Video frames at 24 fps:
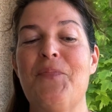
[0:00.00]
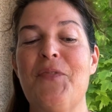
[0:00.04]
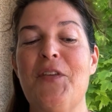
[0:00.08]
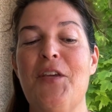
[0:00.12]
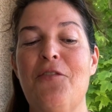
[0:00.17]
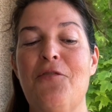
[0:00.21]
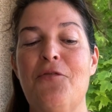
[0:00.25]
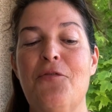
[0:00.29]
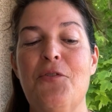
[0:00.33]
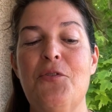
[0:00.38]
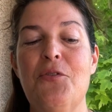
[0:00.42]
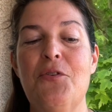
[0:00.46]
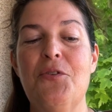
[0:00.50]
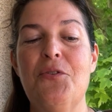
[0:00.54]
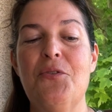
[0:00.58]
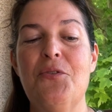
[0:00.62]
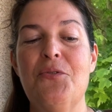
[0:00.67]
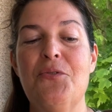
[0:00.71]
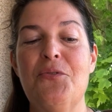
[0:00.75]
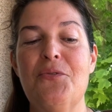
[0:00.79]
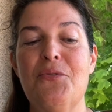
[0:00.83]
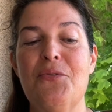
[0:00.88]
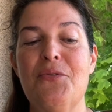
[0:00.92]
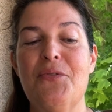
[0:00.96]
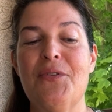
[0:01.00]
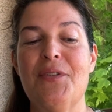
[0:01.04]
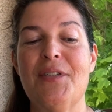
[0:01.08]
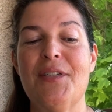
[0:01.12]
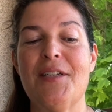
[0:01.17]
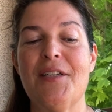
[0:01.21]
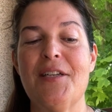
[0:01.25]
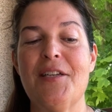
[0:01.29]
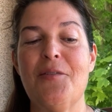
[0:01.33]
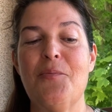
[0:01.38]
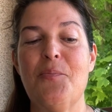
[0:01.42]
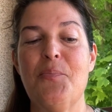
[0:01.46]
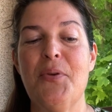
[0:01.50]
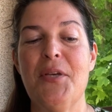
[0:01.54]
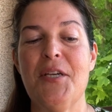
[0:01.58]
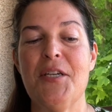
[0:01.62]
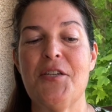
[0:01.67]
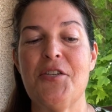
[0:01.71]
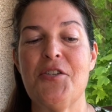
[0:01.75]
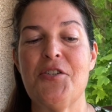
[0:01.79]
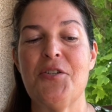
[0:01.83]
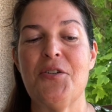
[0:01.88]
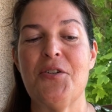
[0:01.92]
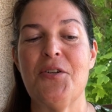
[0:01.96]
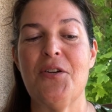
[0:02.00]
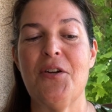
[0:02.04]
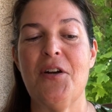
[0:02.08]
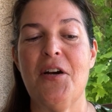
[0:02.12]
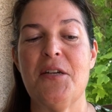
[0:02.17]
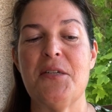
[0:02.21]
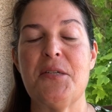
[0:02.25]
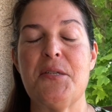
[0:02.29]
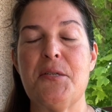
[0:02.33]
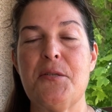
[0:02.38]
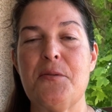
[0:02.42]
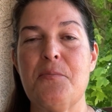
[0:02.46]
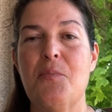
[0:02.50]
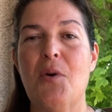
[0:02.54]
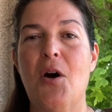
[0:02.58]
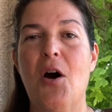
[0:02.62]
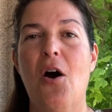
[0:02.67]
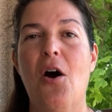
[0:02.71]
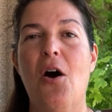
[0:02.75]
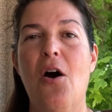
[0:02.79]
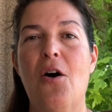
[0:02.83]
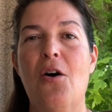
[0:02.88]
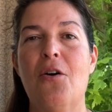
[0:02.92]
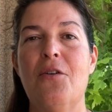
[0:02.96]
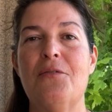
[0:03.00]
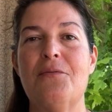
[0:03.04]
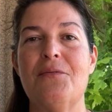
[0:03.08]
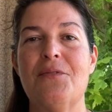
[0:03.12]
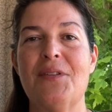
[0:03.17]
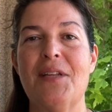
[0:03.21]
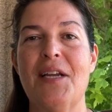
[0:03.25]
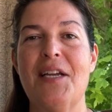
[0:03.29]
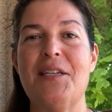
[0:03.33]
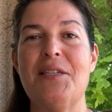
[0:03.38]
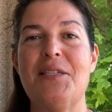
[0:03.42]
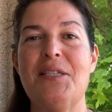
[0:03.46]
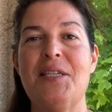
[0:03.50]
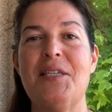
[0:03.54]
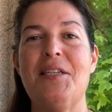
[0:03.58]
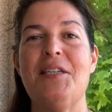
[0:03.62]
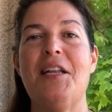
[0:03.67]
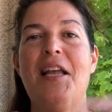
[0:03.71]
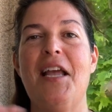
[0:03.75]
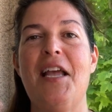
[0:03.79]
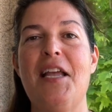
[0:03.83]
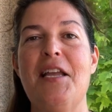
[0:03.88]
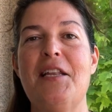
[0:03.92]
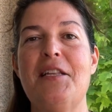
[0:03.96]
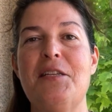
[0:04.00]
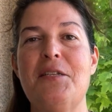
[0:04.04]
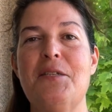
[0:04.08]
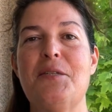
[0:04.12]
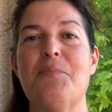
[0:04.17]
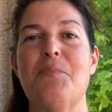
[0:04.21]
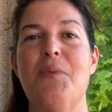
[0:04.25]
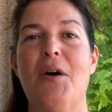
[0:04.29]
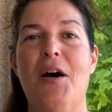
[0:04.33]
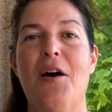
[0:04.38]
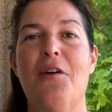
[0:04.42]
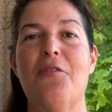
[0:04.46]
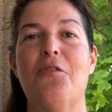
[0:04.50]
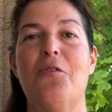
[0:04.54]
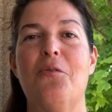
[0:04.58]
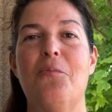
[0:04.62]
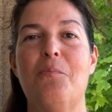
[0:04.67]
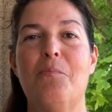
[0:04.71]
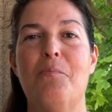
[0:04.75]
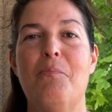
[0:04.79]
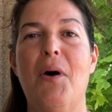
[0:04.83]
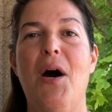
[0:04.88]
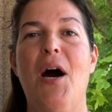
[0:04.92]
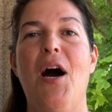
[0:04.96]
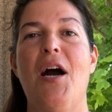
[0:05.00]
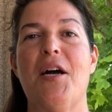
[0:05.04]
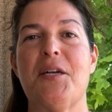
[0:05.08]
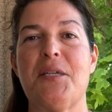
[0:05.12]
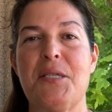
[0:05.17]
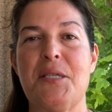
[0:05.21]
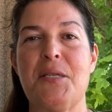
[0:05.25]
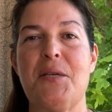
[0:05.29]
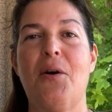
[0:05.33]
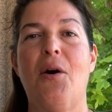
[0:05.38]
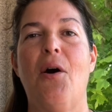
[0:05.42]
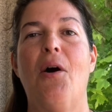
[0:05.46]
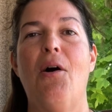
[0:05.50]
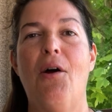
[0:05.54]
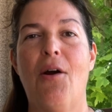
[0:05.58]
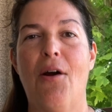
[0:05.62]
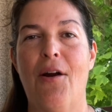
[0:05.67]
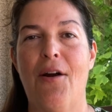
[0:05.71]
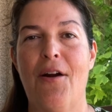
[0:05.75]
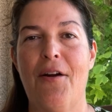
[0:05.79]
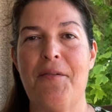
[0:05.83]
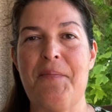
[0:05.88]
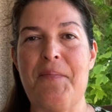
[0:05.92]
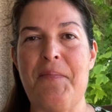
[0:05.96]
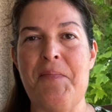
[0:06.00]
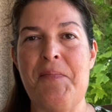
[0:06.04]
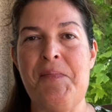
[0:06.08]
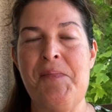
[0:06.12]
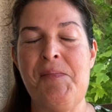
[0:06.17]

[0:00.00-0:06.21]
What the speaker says: If you could picture a small 1980s model box car,